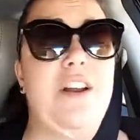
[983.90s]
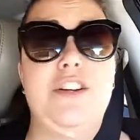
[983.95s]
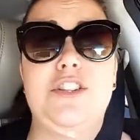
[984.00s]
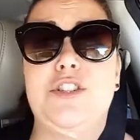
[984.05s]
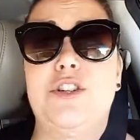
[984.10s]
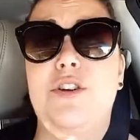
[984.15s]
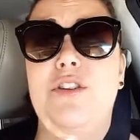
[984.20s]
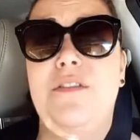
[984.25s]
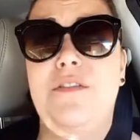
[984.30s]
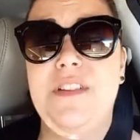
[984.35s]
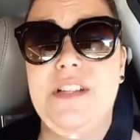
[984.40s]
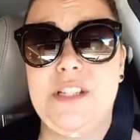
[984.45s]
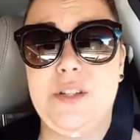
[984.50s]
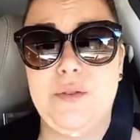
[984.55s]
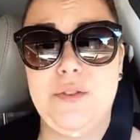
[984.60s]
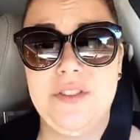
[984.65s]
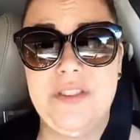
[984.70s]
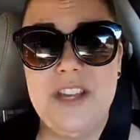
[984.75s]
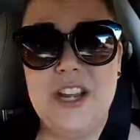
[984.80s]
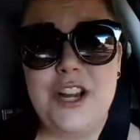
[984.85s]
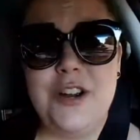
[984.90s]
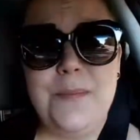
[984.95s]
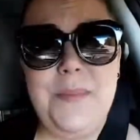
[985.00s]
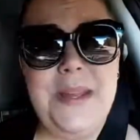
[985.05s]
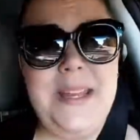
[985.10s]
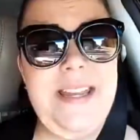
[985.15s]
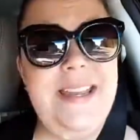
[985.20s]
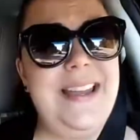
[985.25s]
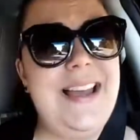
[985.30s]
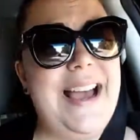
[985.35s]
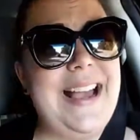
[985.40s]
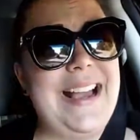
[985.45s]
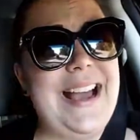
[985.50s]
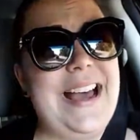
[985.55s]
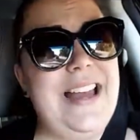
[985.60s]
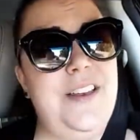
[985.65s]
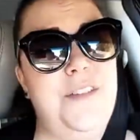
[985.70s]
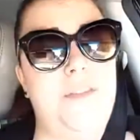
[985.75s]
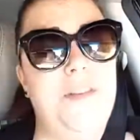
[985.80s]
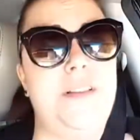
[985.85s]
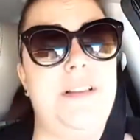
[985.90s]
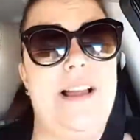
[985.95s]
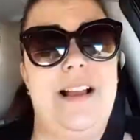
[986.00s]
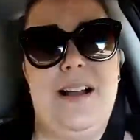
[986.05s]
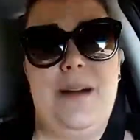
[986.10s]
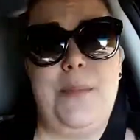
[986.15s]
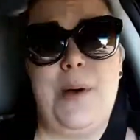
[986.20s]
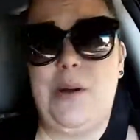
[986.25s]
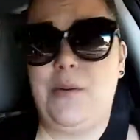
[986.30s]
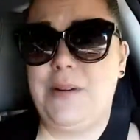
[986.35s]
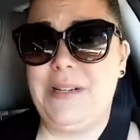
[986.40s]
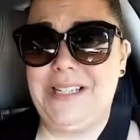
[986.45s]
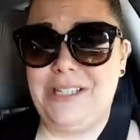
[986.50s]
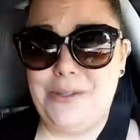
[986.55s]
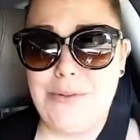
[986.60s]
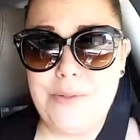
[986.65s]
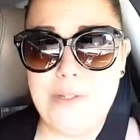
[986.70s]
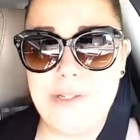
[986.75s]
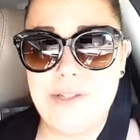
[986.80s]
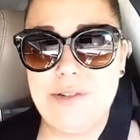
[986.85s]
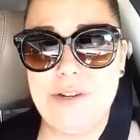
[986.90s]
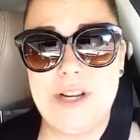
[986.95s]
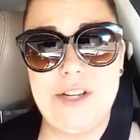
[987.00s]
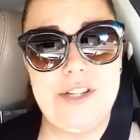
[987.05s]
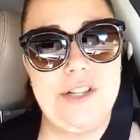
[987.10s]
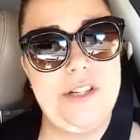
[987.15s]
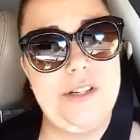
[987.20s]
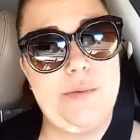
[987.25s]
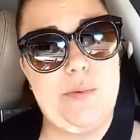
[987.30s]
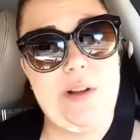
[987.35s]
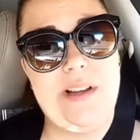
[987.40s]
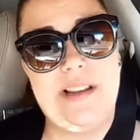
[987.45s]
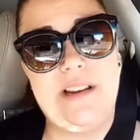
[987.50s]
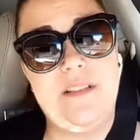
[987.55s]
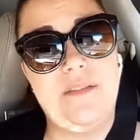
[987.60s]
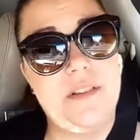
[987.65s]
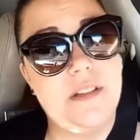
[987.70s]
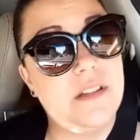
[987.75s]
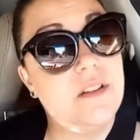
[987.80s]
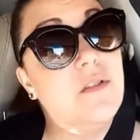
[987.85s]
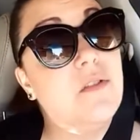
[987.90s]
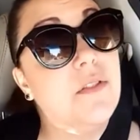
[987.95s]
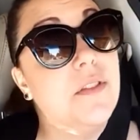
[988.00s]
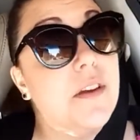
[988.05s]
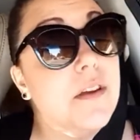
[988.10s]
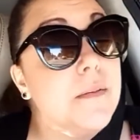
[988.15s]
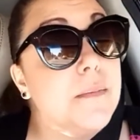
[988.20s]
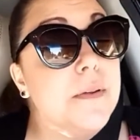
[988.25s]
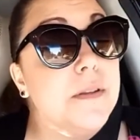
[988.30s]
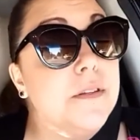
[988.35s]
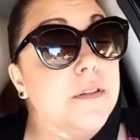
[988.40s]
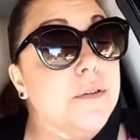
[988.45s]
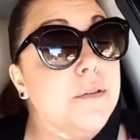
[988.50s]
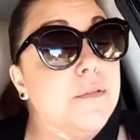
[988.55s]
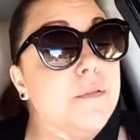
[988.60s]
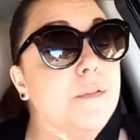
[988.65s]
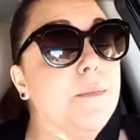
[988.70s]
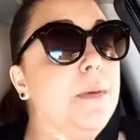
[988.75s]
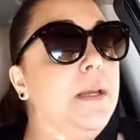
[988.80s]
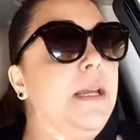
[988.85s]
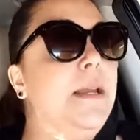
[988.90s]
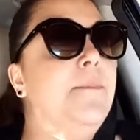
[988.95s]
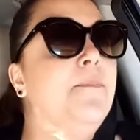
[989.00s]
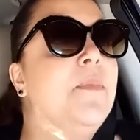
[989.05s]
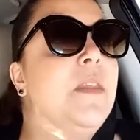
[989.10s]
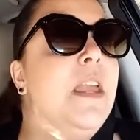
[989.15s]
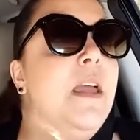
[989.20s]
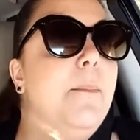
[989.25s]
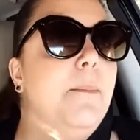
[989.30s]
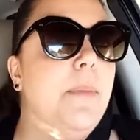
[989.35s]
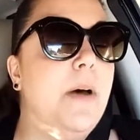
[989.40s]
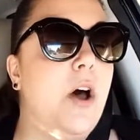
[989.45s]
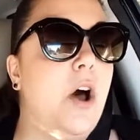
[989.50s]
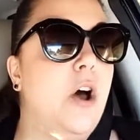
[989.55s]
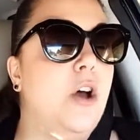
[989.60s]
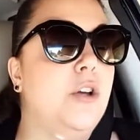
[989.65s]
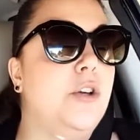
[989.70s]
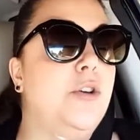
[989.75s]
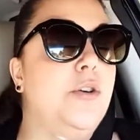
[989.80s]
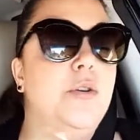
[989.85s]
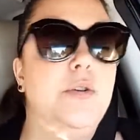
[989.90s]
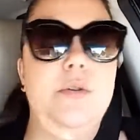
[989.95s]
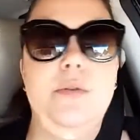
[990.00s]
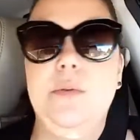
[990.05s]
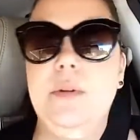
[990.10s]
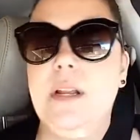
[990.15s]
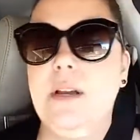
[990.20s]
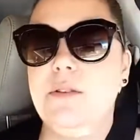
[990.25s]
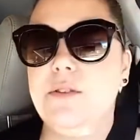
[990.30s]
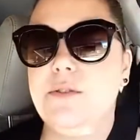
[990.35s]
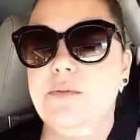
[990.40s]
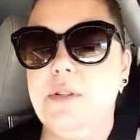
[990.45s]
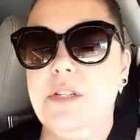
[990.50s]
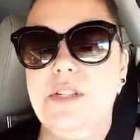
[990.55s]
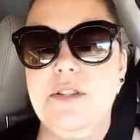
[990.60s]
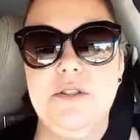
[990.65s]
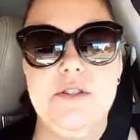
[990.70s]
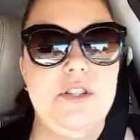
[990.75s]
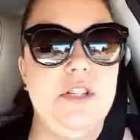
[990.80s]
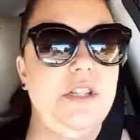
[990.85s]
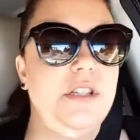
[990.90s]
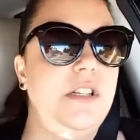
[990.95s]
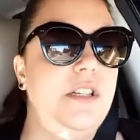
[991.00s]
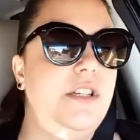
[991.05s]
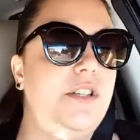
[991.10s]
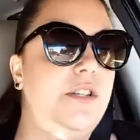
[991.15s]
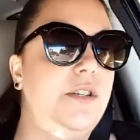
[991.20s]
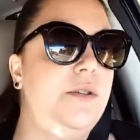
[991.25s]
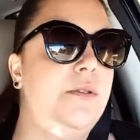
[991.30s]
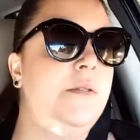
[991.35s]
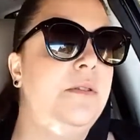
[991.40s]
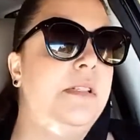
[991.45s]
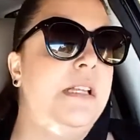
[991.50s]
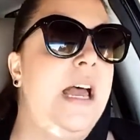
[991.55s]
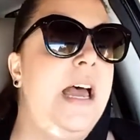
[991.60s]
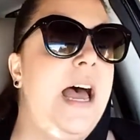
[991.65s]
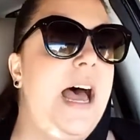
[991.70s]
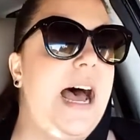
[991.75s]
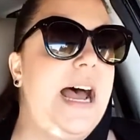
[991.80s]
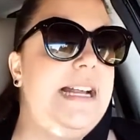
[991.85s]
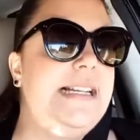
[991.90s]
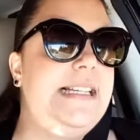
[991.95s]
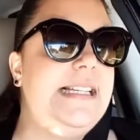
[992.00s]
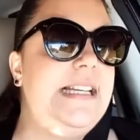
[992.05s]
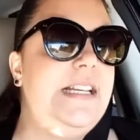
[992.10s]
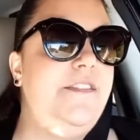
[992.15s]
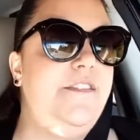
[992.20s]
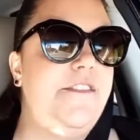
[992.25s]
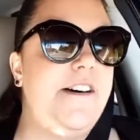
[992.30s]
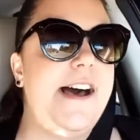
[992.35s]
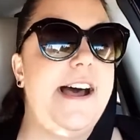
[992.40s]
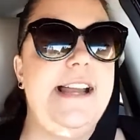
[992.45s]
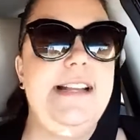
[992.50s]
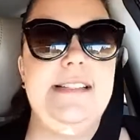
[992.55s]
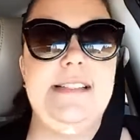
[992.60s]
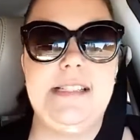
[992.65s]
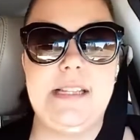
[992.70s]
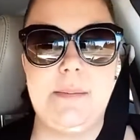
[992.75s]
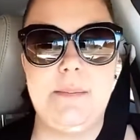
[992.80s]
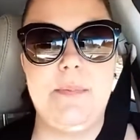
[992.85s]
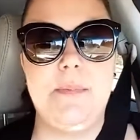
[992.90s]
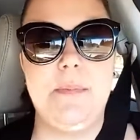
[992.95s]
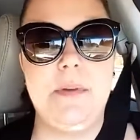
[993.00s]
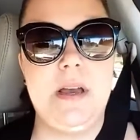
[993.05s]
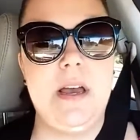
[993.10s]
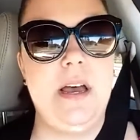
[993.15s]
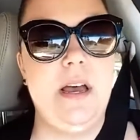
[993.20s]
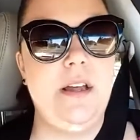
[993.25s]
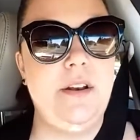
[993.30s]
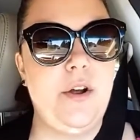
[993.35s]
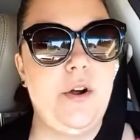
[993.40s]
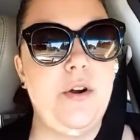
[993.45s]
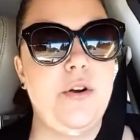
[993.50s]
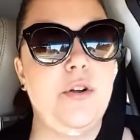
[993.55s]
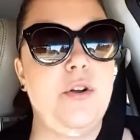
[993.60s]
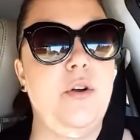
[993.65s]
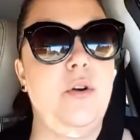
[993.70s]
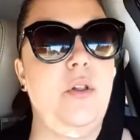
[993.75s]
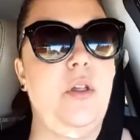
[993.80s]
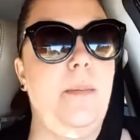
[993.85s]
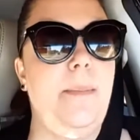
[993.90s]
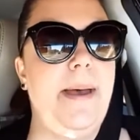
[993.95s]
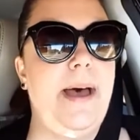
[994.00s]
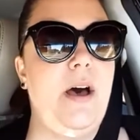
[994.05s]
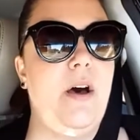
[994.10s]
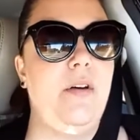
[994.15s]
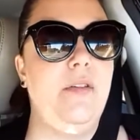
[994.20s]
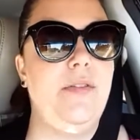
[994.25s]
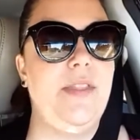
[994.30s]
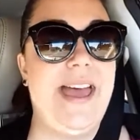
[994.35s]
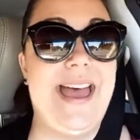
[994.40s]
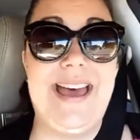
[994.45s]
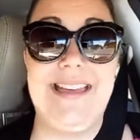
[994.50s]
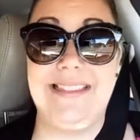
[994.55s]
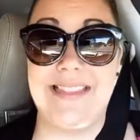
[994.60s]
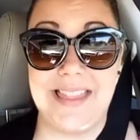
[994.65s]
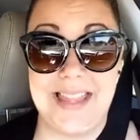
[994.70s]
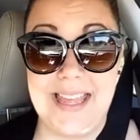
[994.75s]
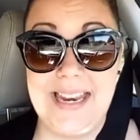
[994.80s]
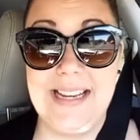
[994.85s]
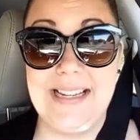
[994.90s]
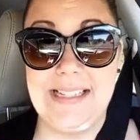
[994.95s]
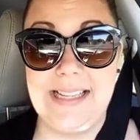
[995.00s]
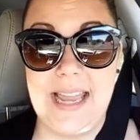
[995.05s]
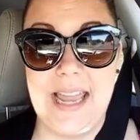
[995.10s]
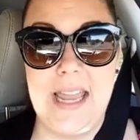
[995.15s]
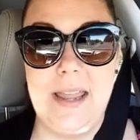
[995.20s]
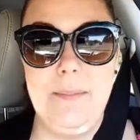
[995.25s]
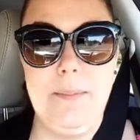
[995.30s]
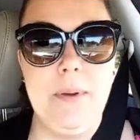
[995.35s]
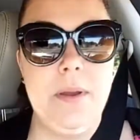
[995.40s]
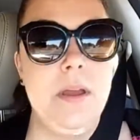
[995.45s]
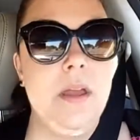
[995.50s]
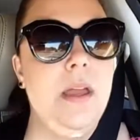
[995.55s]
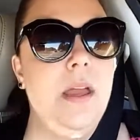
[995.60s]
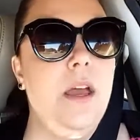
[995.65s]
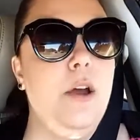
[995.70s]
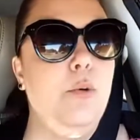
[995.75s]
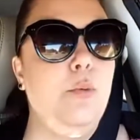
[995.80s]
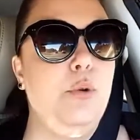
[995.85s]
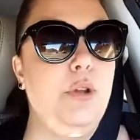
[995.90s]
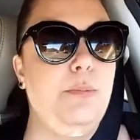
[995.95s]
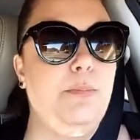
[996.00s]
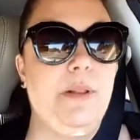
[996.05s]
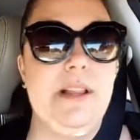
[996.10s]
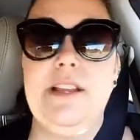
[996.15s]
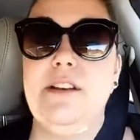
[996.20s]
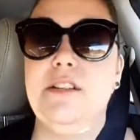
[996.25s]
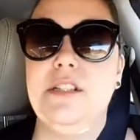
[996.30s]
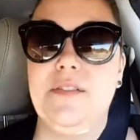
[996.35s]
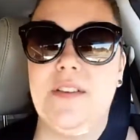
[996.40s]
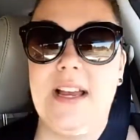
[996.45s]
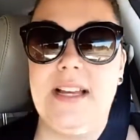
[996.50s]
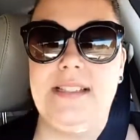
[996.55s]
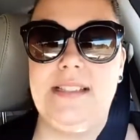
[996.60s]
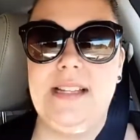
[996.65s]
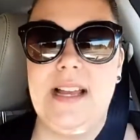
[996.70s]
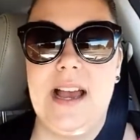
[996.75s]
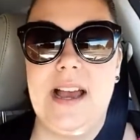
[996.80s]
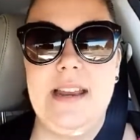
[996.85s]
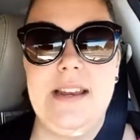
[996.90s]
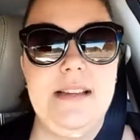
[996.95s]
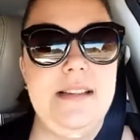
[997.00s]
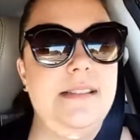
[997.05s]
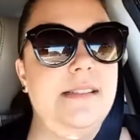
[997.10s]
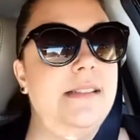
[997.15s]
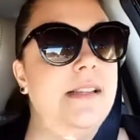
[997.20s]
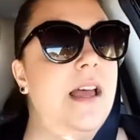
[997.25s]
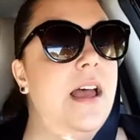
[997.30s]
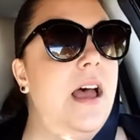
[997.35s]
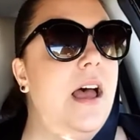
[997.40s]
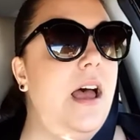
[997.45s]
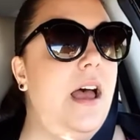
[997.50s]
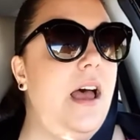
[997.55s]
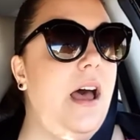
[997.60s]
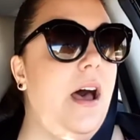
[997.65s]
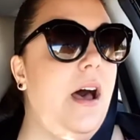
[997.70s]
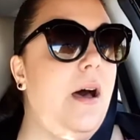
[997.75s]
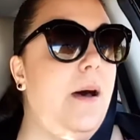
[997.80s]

We could also go to physical therapy. I kind of feel like I'm already doing stretches. What can a physical therapist do for me? But on Google, when I was researching these shoes, I did find an article about the athletic tape with plantar fasciitis.